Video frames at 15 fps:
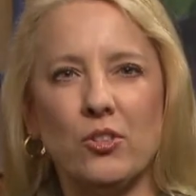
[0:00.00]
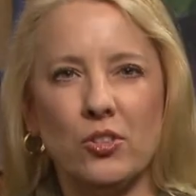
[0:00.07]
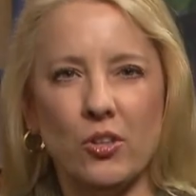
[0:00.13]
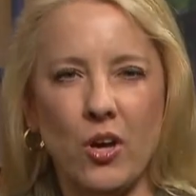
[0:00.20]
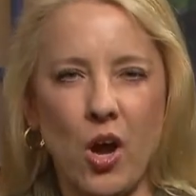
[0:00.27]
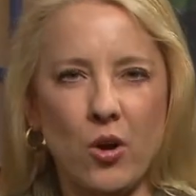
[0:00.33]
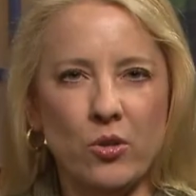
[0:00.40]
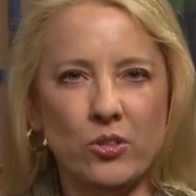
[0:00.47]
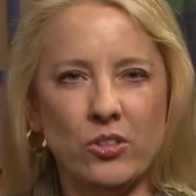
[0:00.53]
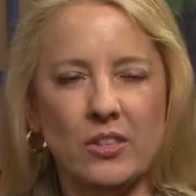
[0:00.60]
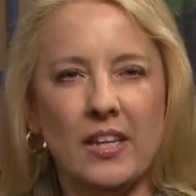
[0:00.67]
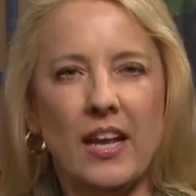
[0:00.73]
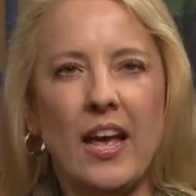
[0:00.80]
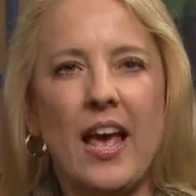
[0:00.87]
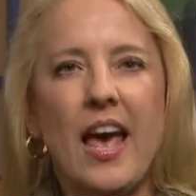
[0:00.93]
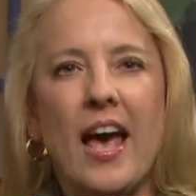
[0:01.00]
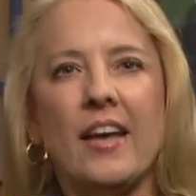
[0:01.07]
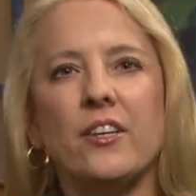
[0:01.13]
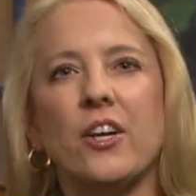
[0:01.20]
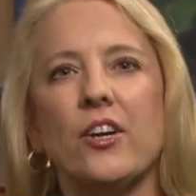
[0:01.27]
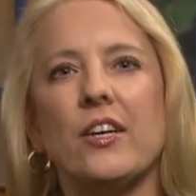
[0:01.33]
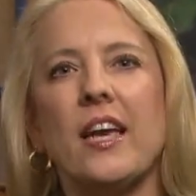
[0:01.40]
your host, and
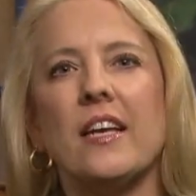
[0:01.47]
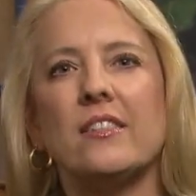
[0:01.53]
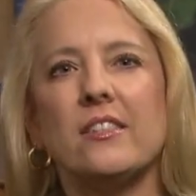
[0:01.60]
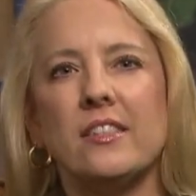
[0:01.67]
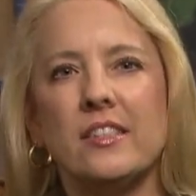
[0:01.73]
our guest